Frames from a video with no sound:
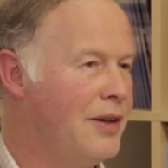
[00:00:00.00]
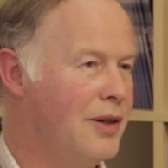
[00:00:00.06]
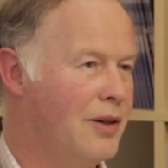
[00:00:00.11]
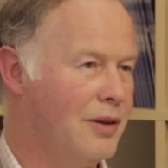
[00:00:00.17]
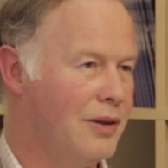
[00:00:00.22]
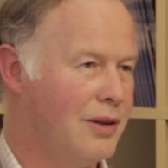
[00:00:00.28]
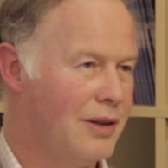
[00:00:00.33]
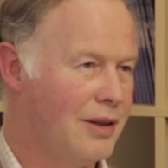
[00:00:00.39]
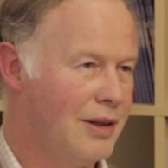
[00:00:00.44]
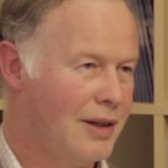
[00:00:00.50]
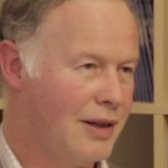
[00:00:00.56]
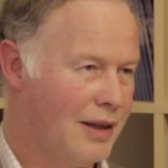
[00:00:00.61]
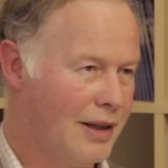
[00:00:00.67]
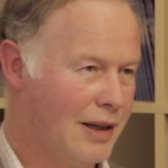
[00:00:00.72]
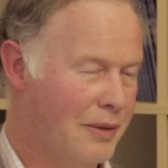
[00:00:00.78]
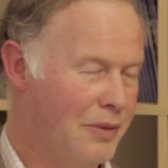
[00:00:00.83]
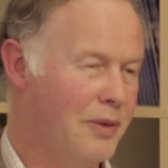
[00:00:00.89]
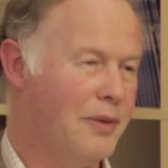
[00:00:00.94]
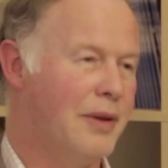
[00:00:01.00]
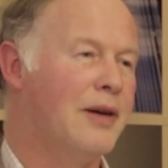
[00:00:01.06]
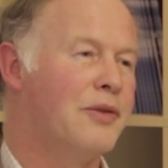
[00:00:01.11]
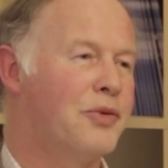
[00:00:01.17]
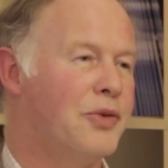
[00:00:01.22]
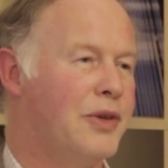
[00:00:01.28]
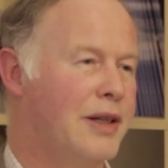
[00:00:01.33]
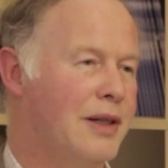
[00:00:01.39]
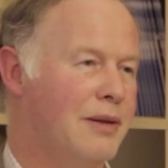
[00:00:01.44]
you give them that
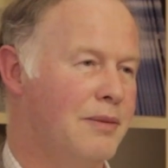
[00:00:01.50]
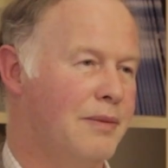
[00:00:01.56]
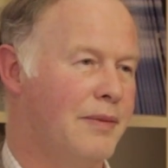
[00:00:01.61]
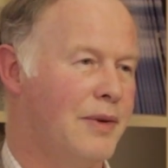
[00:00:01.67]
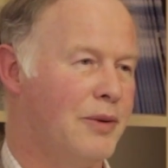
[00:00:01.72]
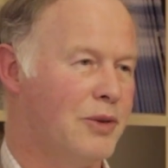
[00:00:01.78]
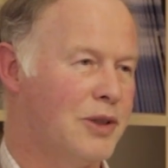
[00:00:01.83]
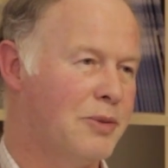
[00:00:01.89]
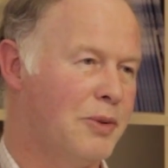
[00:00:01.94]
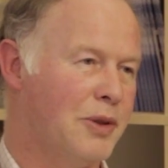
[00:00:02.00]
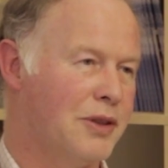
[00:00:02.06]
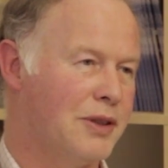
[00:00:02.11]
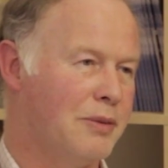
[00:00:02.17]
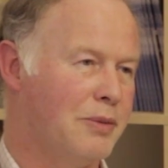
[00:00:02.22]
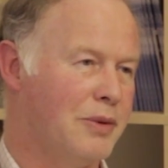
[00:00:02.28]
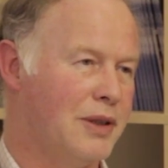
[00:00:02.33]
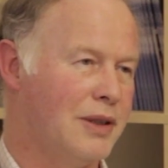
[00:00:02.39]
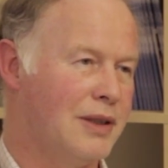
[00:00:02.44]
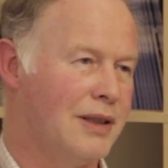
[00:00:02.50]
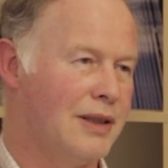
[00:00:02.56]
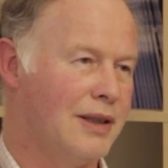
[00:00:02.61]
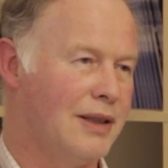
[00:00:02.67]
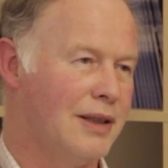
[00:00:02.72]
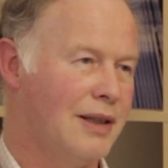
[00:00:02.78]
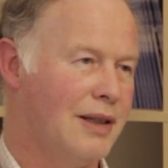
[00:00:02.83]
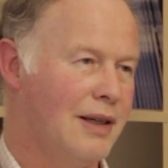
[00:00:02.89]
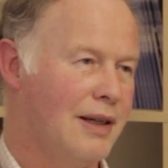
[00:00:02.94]
freedom and responsibility.
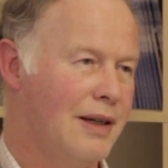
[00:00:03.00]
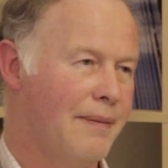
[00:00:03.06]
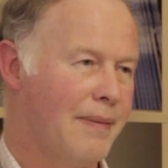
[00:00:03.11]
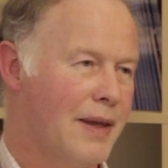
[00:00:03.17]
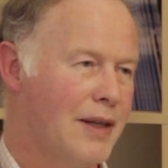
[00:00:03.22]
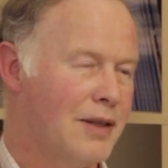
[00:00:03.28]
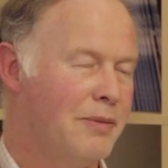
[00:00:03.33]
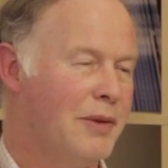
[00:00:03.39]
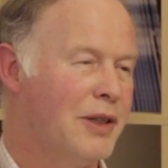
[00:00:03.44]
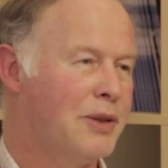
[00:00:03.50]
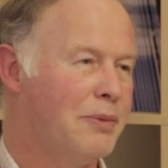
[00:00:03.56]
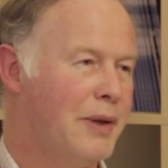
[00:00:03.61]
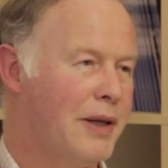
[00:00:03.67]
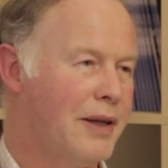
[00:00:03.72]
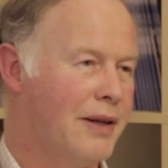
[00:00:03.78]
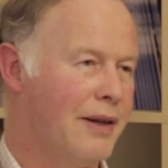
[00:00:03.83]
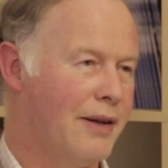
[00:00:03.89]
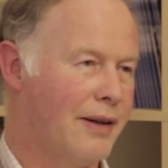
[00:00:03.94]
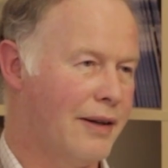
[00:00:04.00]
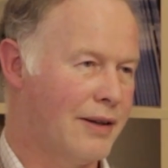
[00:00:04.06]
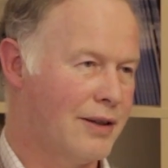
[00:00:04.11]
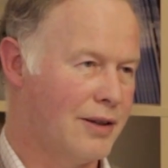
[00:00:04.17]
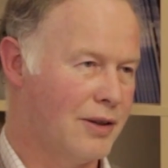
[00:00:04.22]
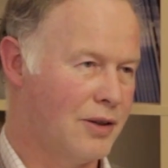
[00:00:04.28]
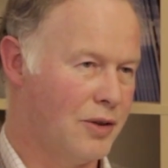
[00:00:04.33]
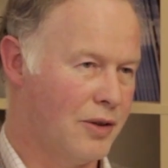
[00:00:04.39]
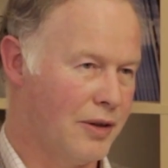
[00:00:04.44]
It's much better
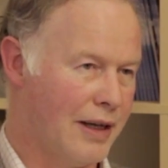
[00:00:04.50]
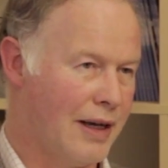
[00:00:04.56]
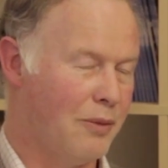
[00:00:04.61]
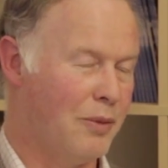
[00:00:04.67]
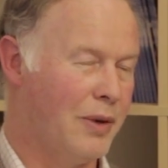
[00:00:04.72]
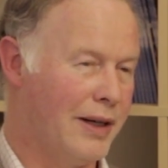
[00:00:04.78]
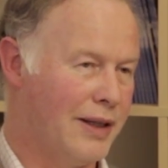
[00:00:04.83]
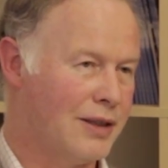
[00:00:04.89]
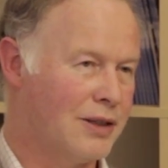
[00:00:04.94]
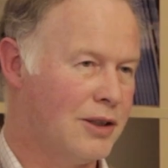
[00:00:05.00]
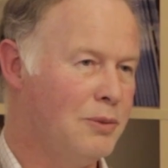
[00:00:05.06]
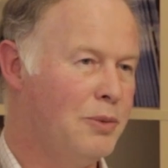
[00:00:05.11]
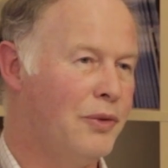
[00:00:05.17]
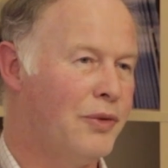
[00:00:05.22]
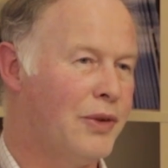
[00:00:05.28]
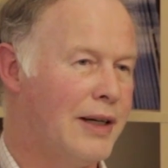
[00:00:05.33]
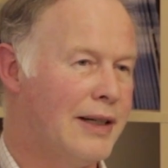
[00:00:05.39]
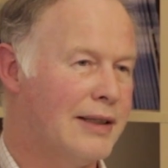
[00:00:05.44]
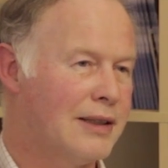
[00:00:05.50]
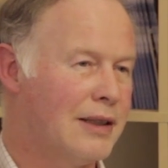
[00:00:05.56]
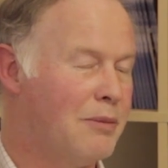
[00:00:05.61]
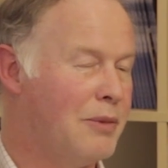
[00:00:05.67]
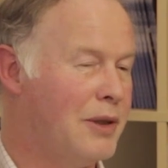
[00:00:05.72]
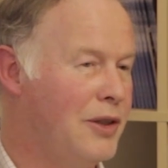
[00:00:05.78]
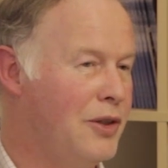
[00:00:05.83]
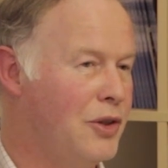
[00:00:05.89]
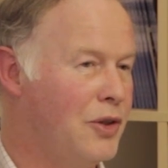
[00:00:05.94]
to do it that way, to supervise
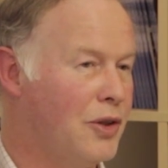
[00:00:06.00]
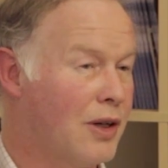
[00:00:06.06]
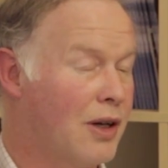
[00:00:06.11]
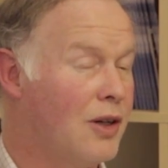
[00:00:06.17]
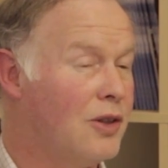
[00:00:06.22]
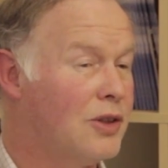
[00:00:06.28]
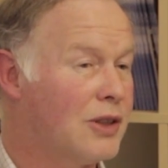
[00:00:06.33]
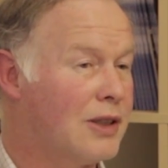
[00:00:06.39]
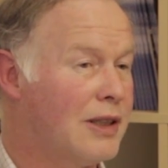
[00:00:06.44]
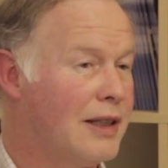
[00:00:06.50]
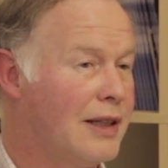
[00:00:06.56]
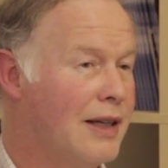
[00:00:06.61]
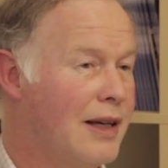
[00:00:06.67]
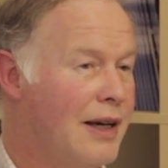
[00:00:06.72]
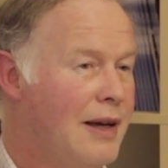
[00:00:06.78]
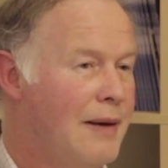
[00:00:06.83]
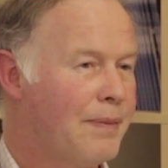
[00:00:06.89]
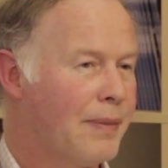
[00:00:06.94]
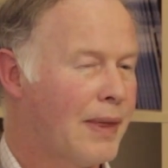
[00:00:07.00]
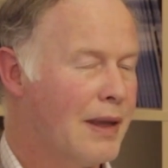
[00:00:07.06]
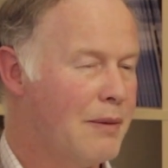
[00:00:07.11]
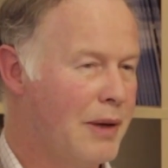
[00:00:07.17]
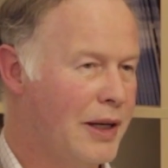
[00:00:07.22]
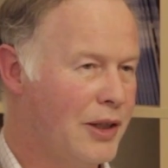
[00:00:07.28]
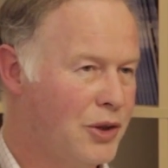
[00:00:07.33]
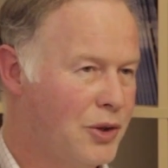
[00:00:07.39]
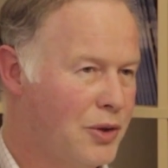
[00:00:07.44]
somebody new closely, to
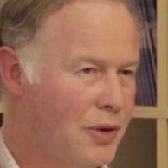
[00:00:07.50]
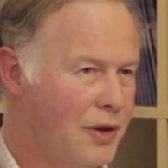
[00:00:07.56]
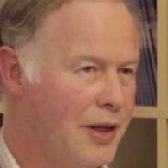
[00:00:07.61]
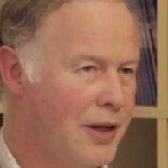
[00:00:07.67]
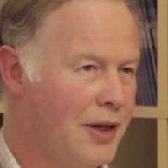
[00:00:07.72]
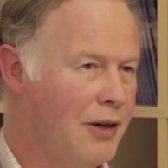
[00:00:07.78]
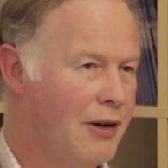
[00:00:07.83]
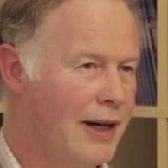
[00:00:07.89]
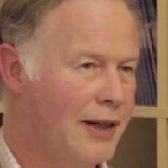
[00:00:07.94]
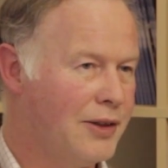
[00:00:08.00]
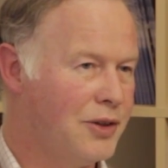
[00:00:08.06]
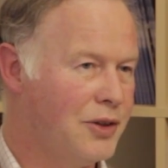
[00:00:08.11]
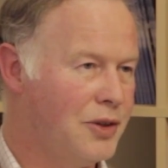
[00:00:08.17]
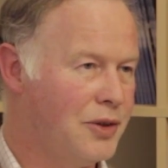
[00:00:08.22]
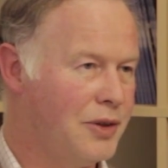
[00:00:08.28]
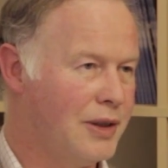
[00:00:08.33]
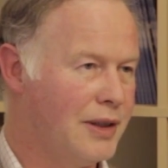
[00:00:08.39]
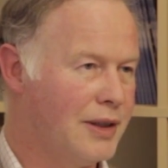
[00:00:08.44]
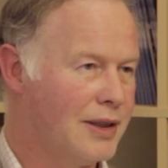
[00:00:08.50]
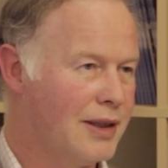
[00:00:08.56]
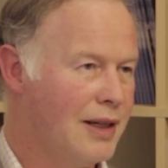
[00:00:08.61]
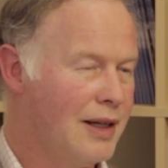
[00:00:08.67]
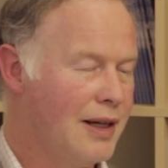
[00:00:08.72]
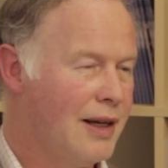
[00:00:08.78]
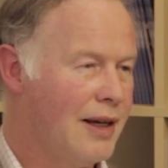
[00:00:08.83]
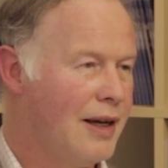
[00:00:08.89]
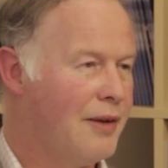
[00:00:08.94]
make sure they know how to do it.
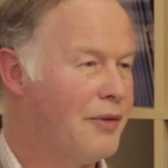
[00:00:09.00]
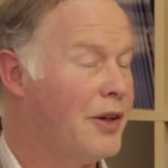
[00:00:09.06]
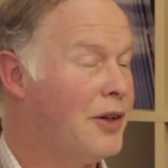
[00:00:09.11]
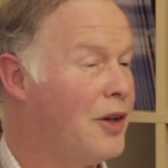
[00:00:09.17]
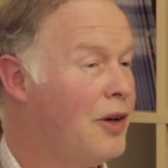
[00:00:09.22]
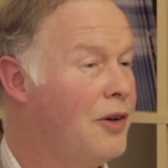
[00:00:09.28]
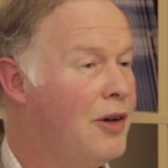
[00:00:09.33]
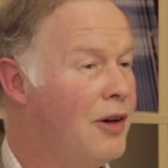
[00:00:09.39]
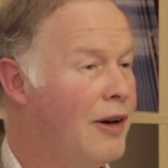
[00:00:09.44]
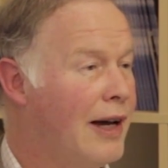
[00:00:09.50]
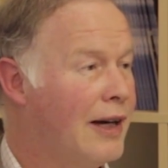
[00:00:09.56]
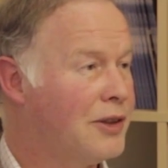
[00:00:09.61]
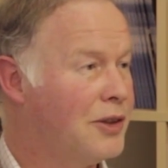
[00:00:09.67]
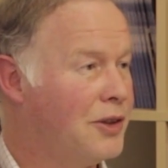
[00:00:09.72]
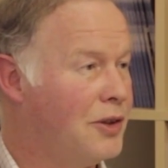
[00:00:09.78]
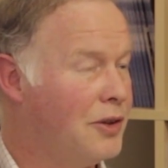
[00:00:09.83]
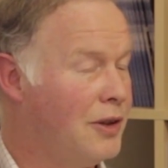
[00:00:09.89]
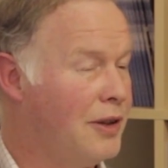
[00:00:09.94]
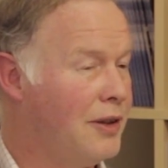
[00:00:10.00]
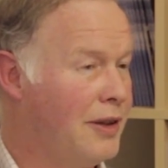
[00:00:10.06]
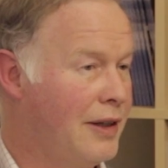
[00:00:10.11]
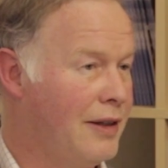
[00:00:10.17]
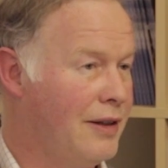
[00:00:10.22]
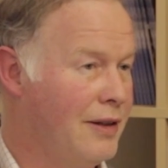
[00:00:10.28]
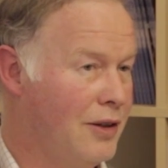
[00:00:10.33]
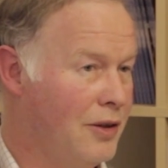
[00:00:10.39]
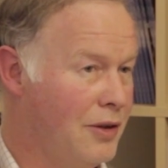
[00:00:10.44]
If they don't know how to do it,
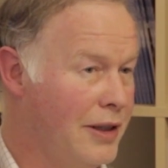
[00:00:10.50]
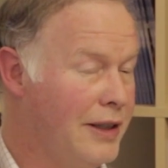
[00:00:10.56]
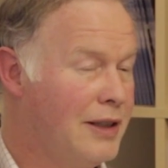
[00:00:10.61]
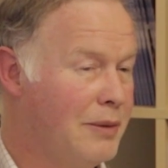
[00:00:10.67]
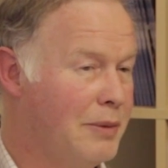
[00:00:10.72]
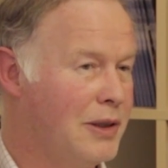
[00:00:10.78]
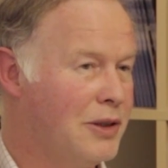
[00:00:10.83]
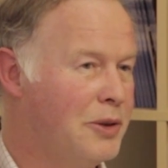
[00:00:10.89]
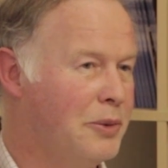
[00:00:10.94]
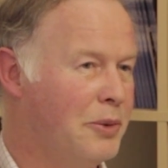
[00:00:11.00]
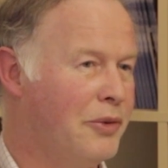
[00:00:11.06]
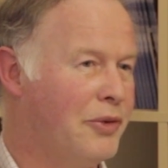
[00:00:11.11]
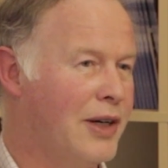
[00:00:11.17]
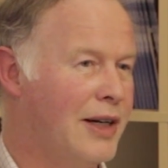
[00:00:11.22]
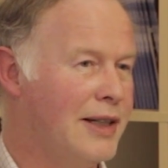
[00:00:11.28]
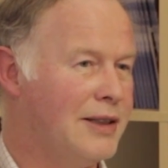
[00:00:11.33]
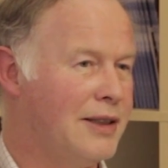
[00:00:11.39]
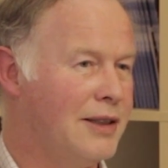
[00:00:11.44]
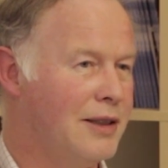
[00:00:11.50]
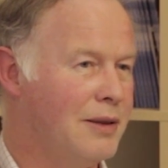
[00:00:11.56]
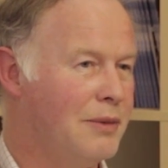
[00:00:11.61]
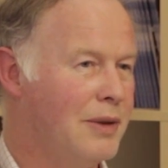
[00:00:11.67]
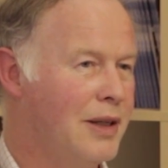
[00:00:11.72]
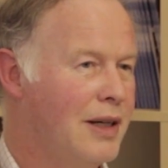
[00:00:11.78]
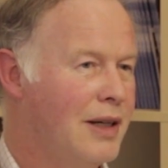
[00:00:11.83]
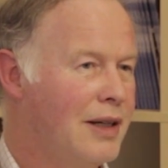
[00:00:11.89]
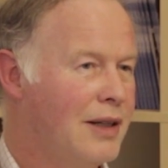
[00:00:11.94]
then you need to be supervising them,
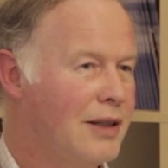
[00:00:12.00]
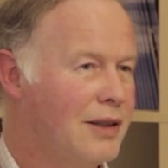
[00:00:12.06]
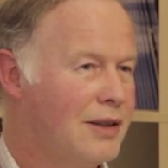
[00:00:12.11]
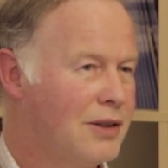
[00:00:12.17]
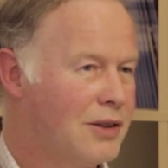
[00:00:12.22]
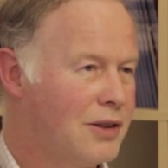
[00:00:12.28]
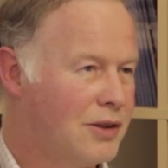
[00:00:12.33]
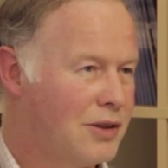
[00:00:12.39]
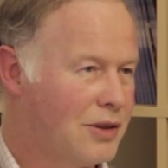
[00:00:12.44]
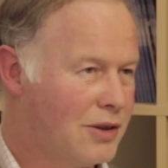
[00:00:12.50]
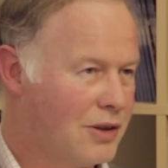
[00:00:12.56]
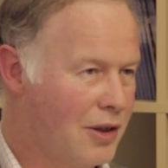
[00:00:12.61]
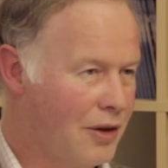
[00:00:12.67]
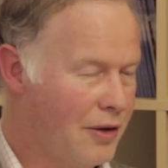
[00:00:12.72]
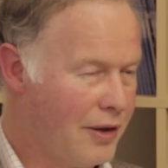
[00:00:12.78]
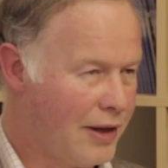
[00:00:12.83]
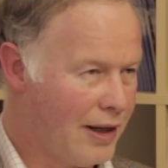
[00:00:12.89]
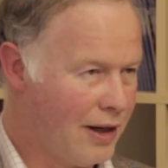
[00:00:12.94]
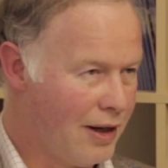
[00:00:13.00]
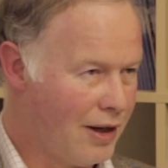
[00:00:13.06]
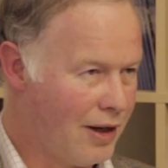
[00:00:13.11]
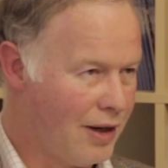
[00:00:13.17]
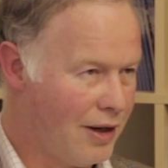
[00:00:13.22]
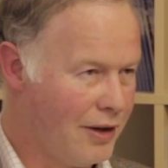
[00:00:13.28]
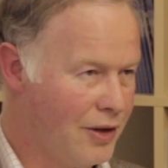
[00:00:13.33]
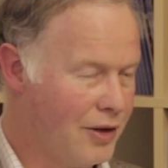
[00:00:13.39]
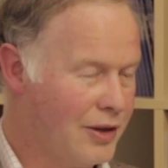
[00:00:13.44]

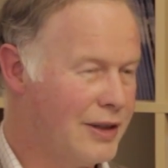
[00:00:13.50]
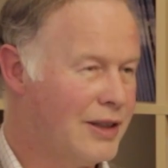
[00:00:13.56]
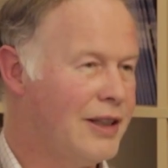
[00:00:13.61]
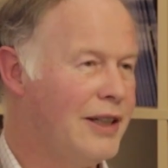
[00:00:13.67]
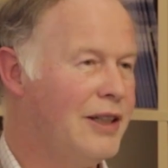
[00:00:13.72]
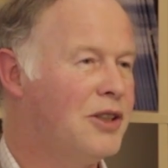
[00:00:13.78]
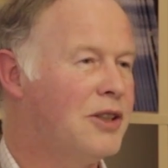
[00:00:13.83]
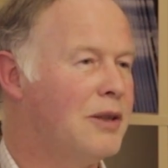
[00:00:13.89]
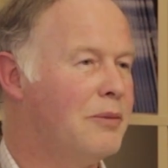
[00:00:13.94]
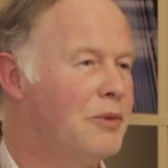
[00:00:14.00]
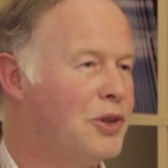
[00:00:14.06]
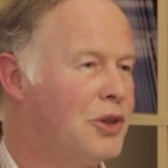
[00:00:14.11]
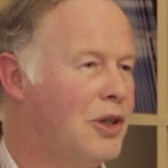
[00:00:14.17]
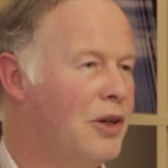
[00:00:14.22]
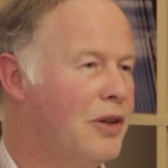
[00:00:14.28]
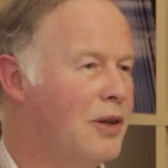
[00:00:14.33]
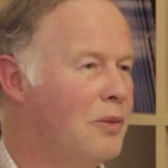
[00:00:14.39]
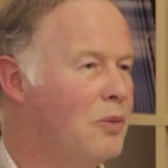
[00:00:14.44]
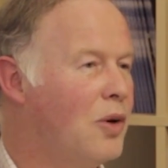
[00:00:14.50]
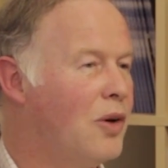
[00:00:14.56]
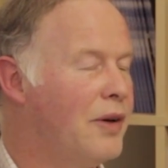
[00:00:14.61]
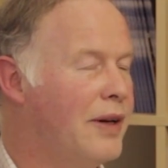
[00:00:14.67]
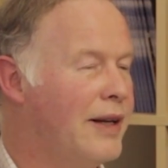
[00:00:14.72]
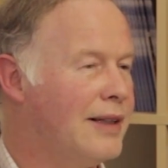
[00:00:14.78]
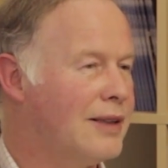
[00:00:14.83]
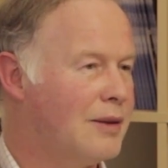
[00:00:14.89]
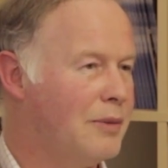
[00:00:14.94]
so you can teach them and show them what
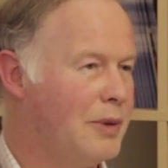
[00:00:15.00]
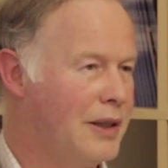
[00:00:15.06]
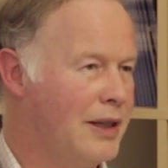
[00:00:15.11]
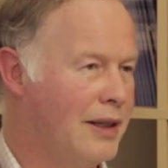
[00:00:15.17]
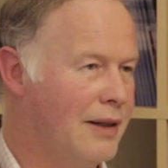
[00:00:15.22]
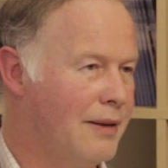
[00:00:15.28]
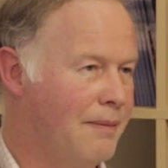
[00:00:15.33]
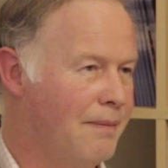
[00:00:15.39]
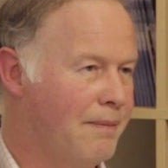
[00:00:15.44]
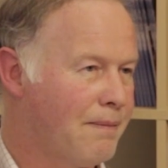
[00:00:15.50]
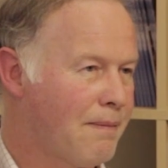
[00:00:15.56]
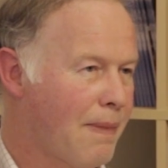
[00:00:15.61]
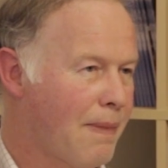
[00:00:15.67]
needs to be done.